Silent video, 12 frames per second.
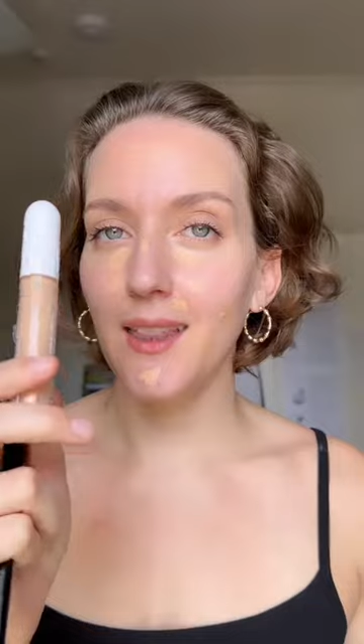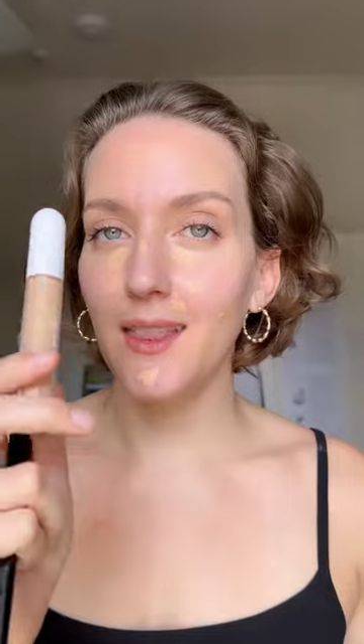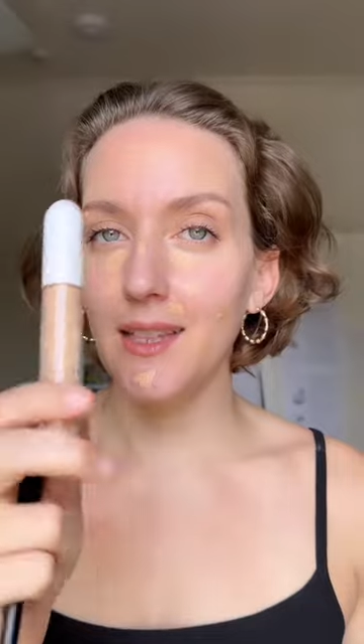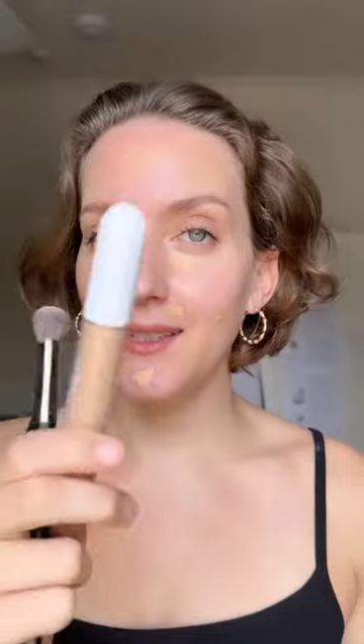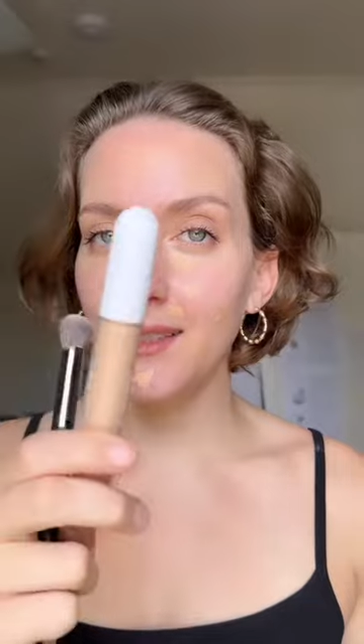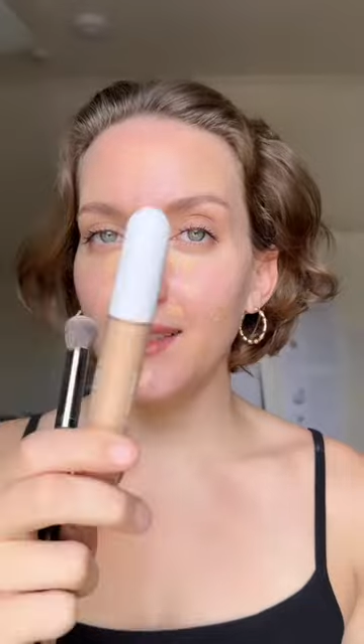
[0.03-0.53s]

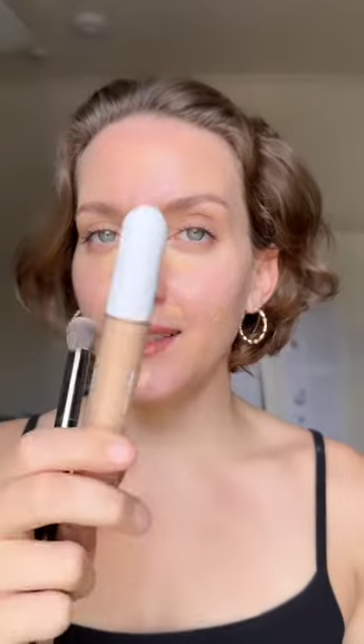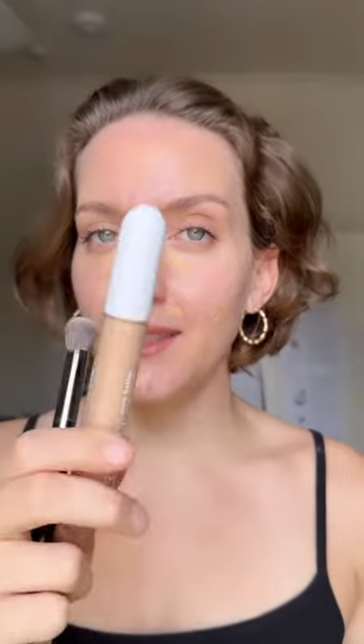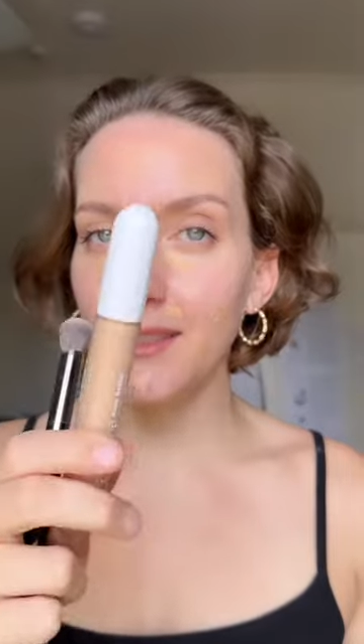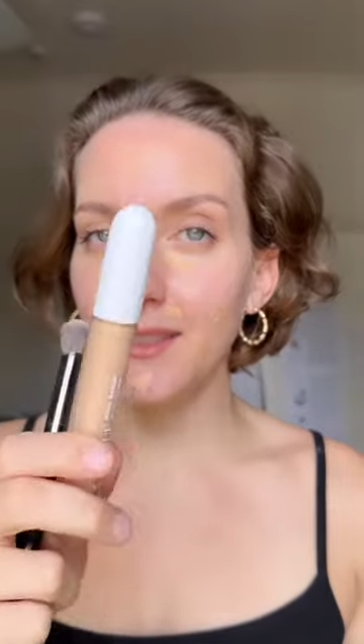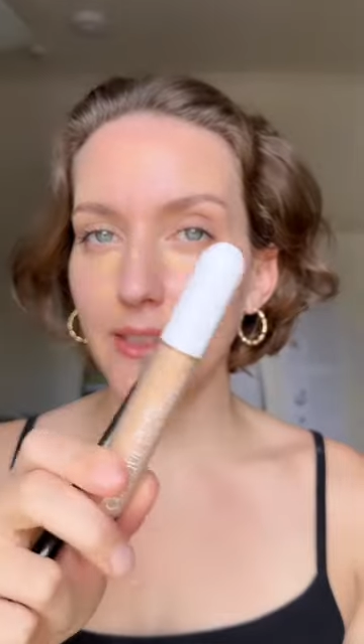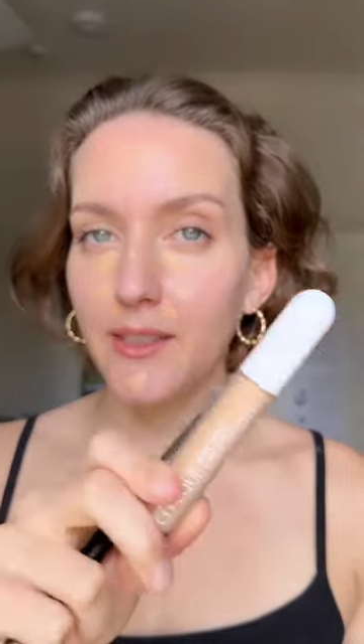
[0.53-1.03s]
This is the
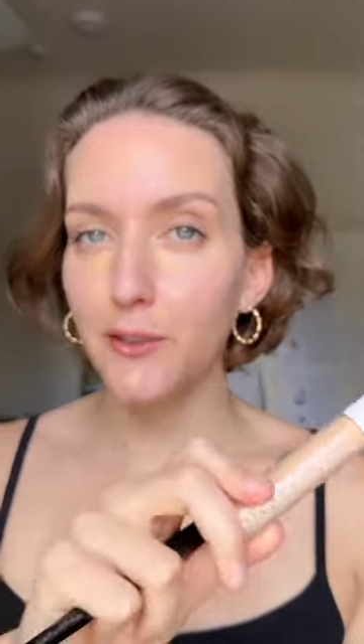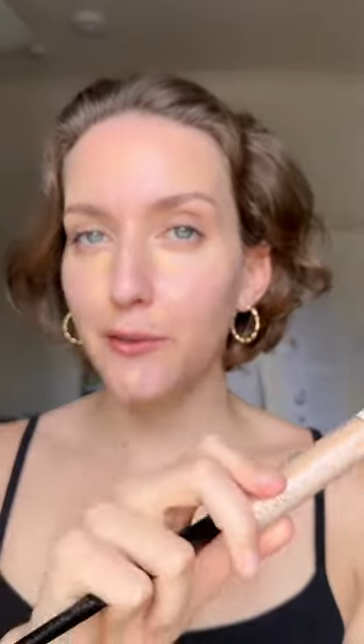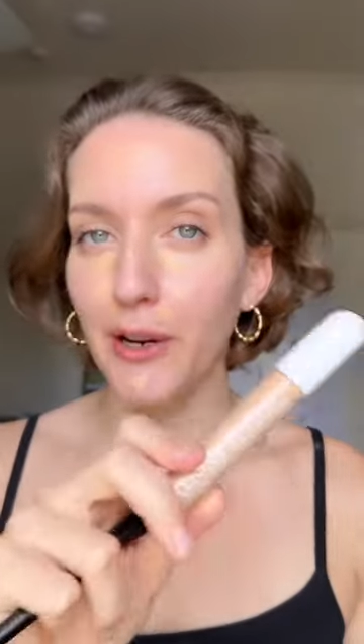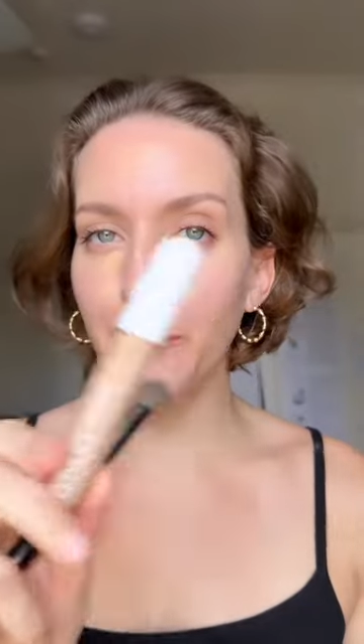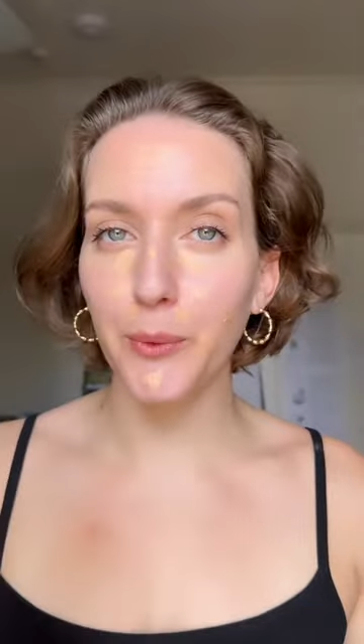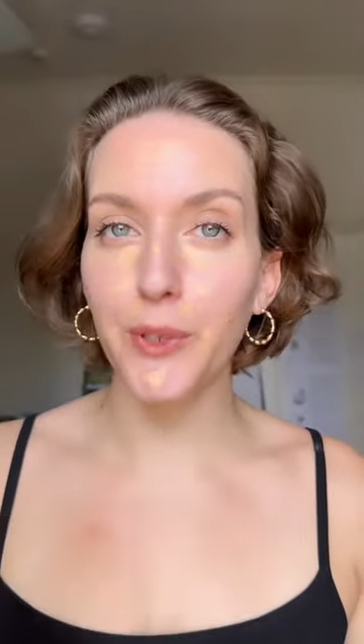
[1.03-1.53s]
concealer
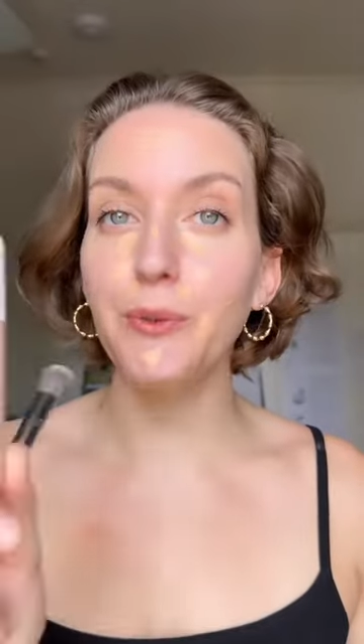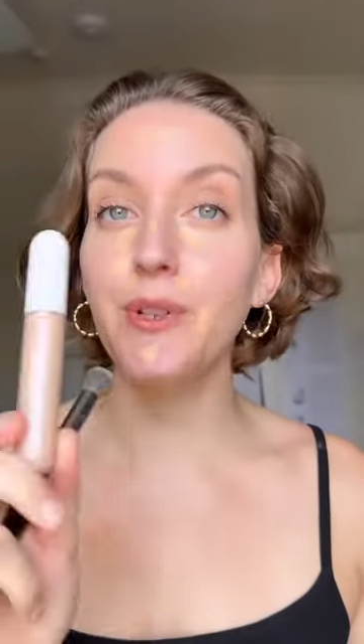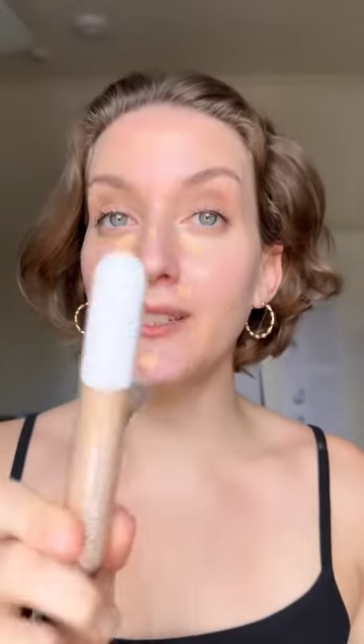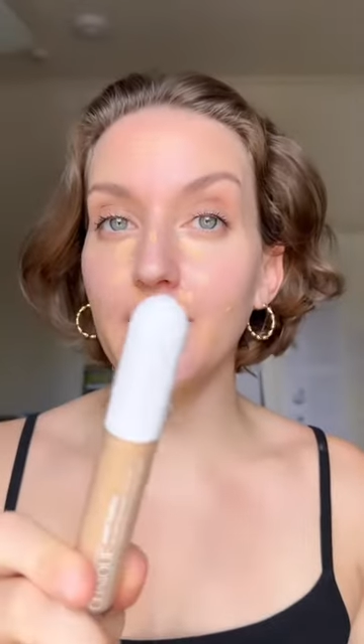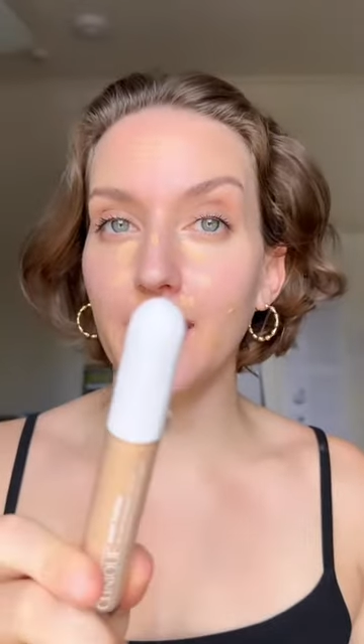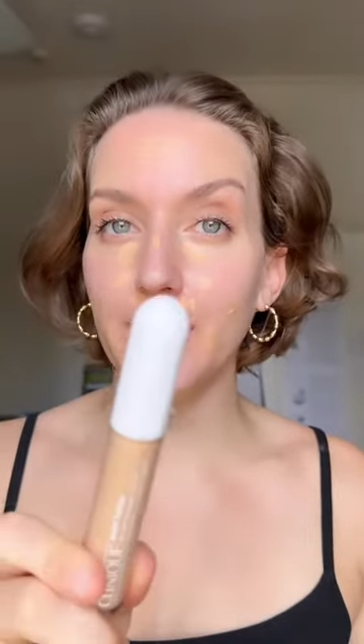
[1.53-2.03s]
for everyone who
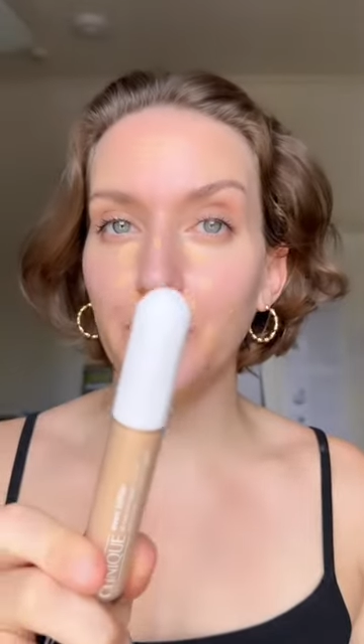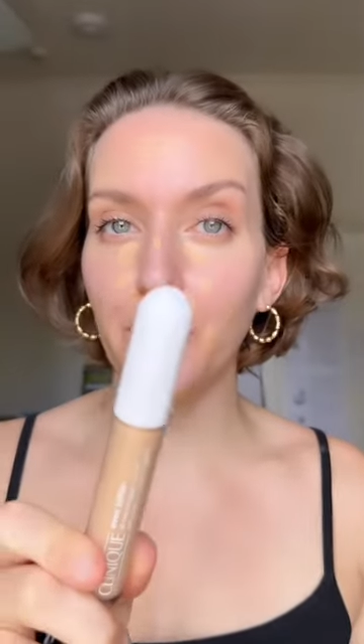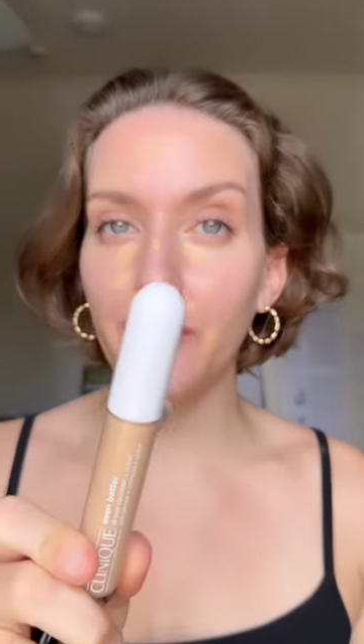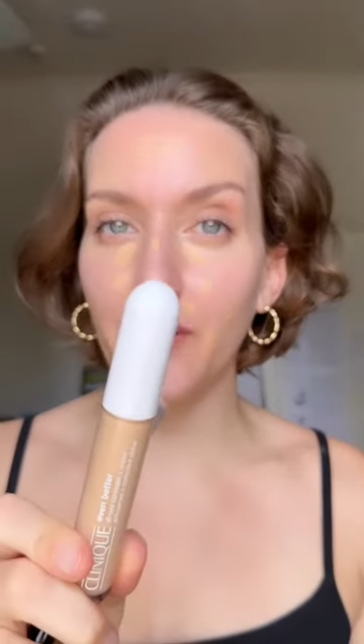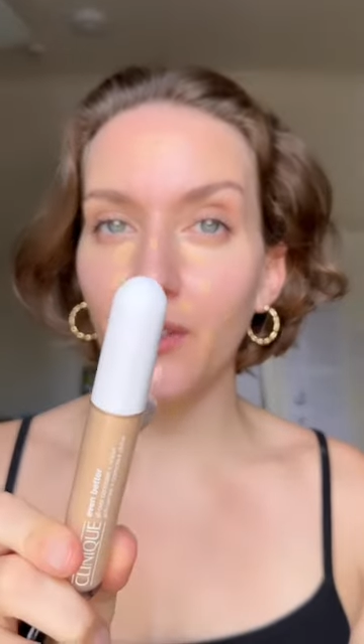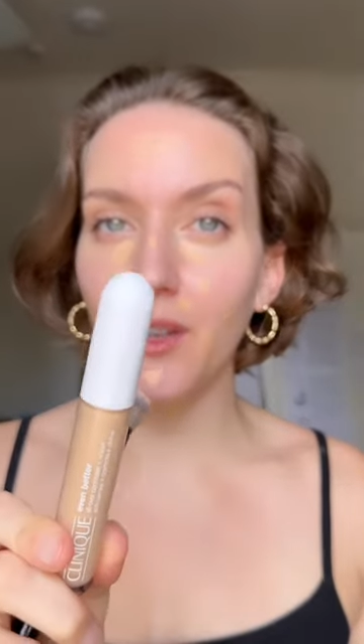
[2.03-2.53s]
doesn't like to
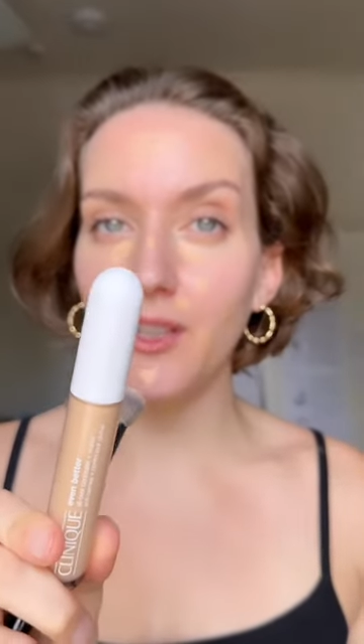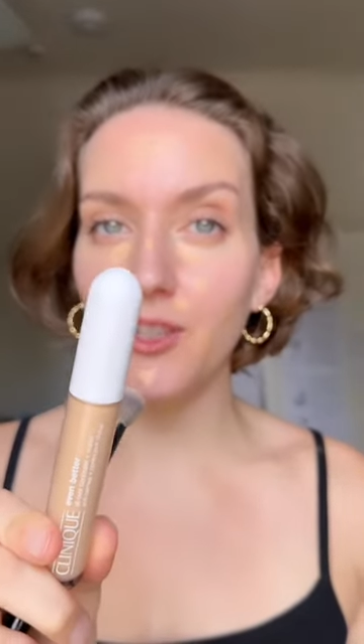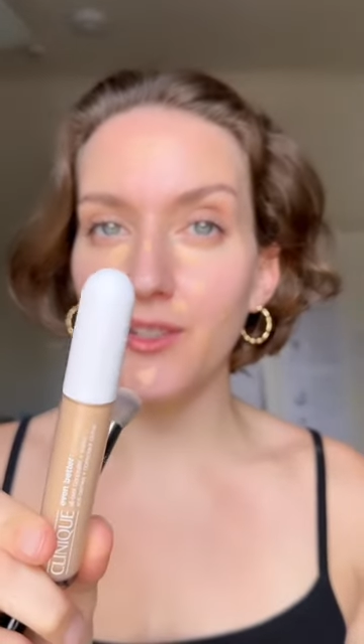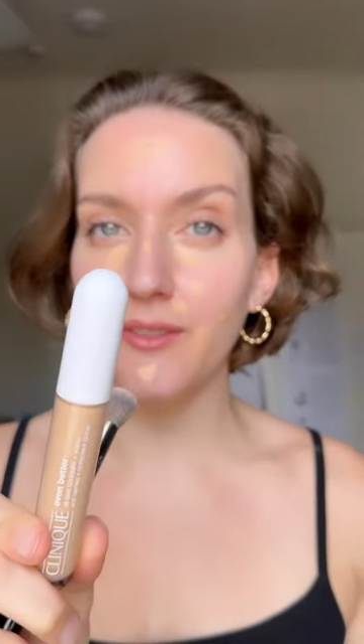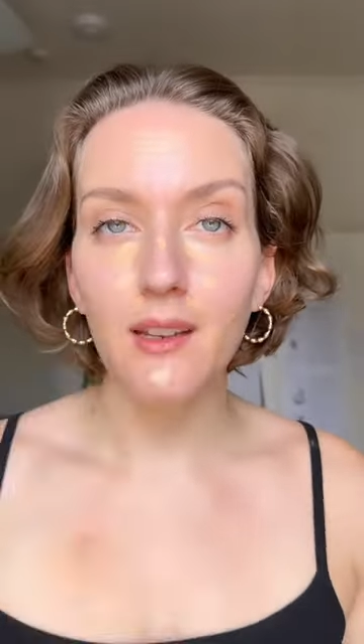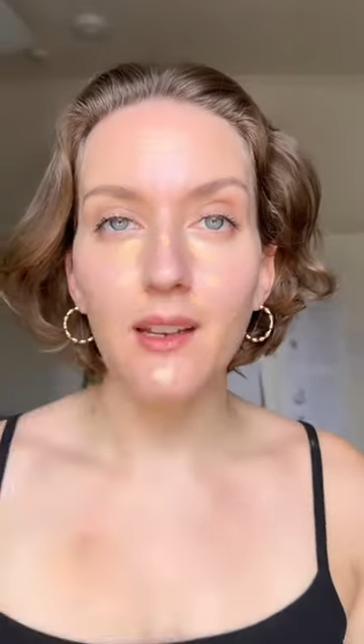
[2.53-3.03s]
wear
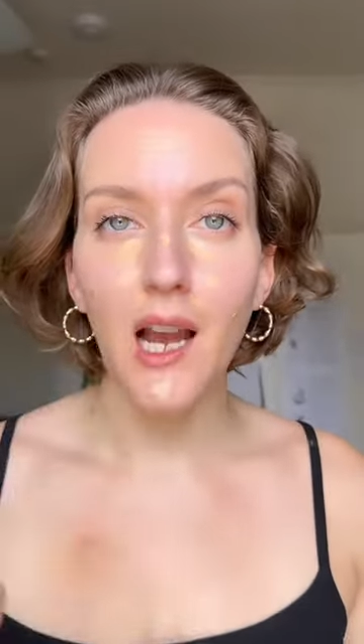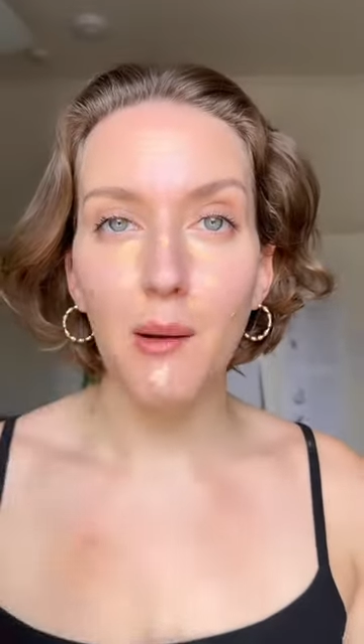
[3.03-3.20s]
foundation.